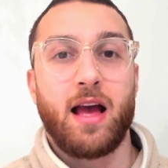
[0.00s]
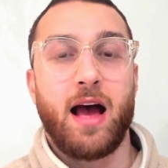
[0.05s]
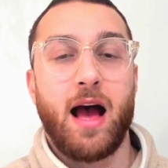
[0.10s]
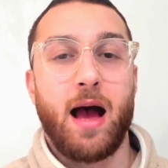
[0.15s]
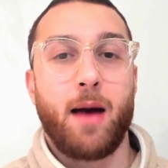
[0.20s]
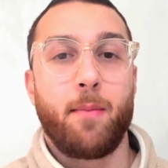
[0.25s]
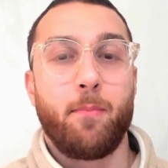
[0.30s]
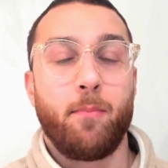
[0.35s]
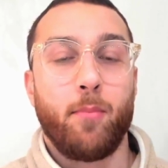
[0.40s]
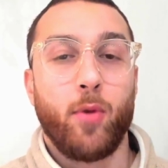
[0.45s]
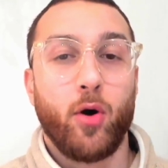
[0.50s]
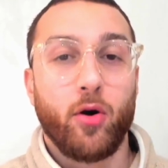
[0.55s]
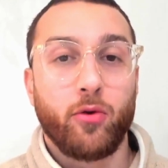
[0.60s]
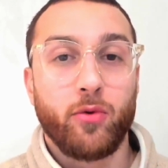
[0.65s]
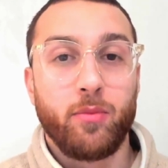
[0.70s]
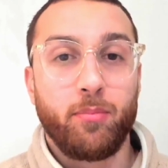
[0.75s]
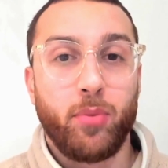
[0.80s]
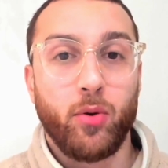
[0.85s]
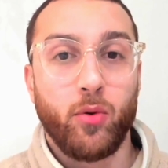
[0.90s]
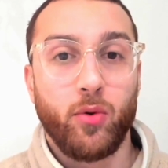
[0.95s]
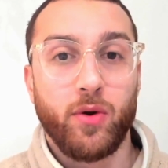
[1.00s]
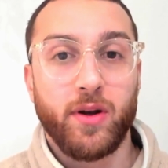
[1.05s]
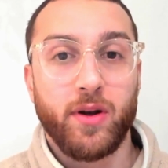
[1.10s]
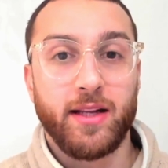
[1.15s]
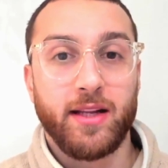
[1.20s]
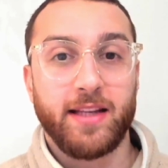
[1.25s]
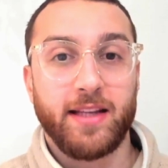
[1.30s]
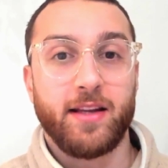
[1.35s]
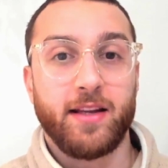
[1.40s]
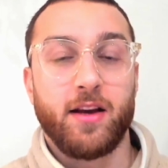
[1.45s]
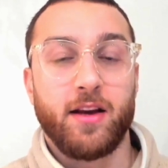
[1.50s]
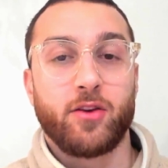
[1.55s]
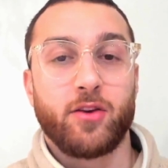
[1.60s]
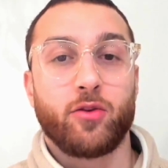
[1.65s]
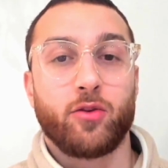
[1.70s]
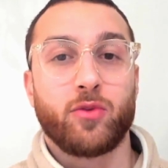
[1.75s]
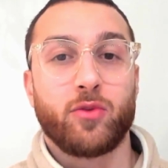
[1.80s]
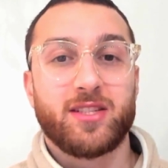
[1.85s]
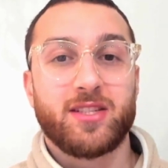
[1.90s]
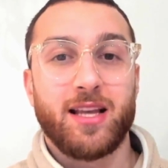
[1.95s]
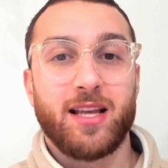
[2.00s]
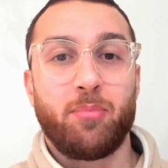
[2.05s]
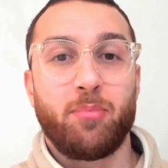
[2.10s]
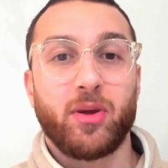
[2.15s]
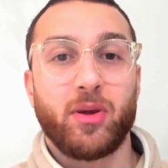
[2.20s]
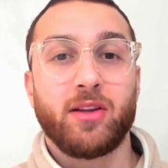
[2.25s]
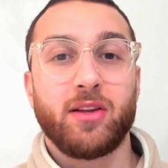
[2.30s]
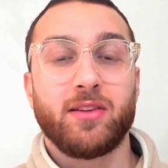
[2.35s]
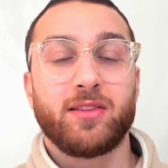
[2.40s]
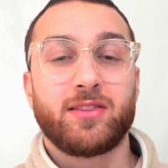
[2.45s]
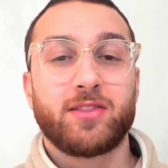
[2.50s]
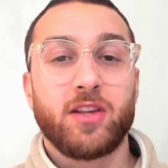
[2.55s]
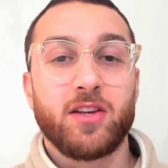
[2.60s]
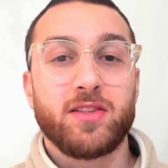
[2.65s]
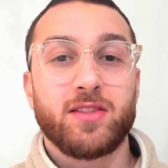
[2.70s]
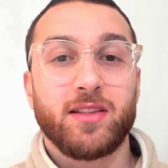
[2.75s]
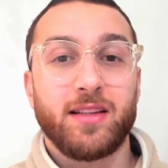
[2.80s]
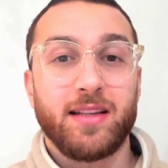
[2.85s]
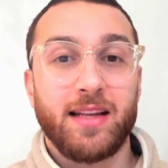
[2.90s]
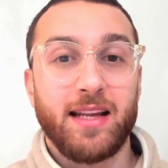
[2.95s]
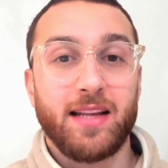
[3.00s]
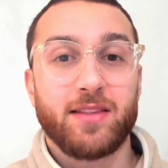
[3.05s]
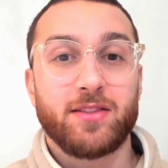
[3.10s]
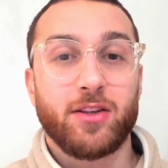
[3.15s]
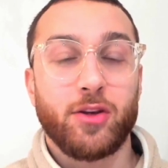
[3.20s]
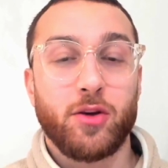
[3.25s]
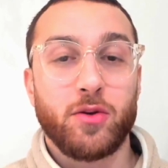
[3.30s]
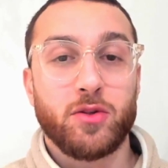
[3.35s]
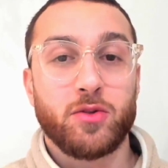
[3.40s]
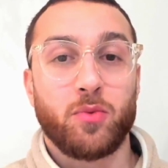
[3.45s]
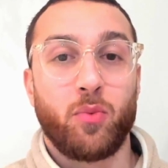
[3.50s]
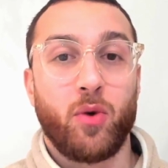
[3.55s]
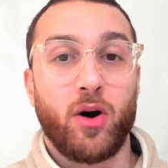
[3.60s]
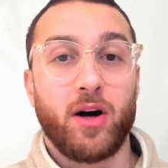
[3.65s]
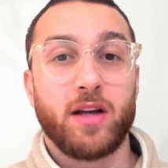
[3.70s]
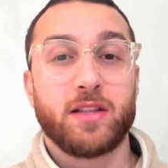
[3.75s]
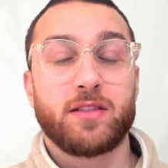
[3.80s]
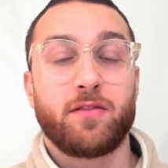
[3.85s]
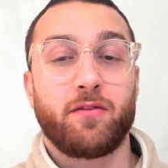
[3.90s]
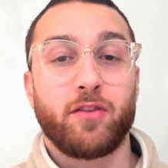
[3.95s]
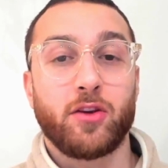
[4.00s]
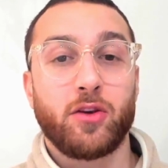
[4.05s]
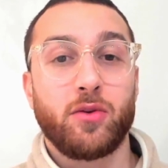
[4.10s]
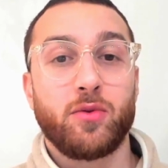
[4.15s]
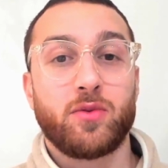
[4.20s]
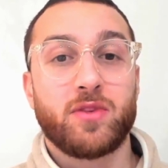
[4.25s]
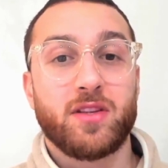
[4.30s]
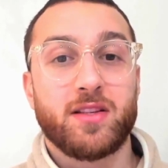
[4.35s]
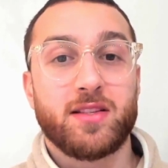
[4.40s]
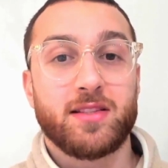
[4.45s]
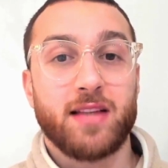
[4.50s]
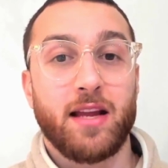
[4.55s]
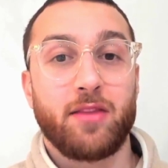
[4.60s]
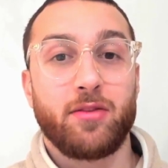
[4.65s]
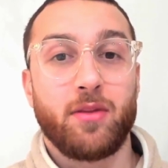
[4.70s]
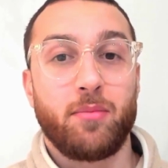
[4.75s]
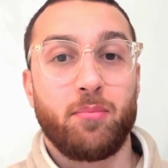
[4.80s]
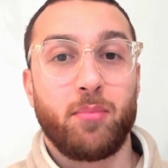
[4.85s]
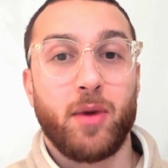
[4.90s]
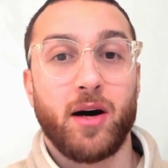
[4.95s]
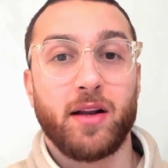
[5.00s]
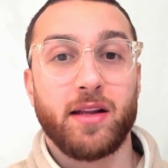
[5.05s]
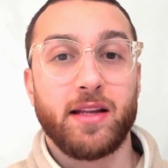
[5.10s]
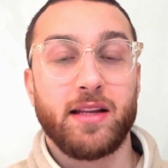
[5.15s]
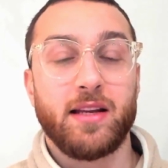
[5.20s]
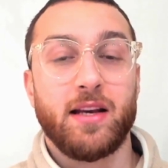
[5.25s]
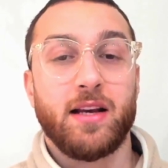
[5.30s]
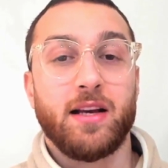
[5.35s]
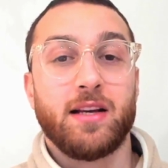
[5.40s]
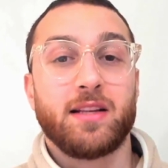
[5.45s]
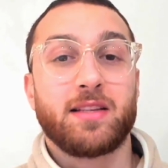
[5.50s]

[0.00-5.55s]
and more importantly, your recipient doesn't need to use Wise for you to send them money,